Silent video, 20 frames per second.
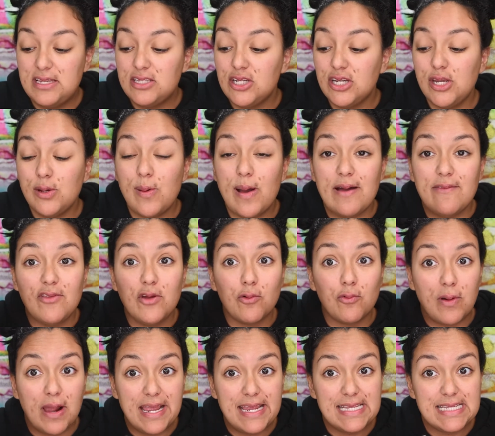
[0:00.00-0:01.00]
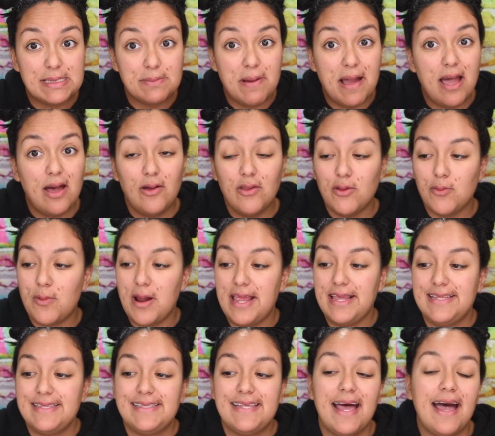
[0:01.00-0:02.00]
sure you have the right smile on the
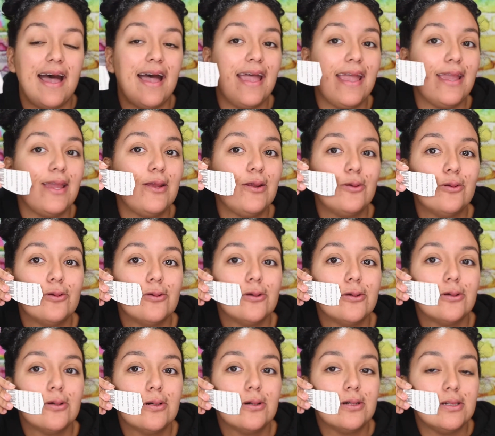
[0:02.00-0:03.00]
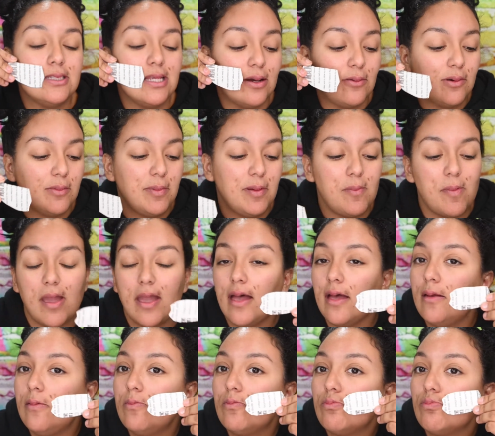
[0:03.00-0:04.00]
right side, because that would be
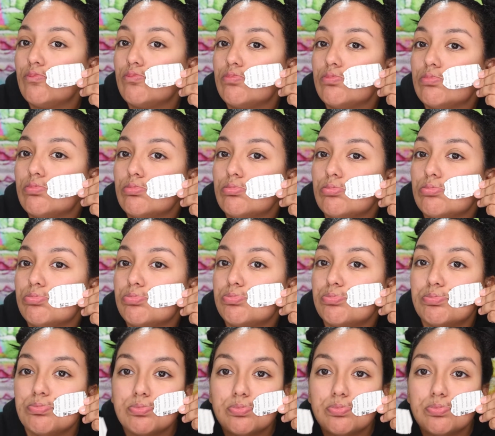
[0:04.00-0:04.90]
bad. Let's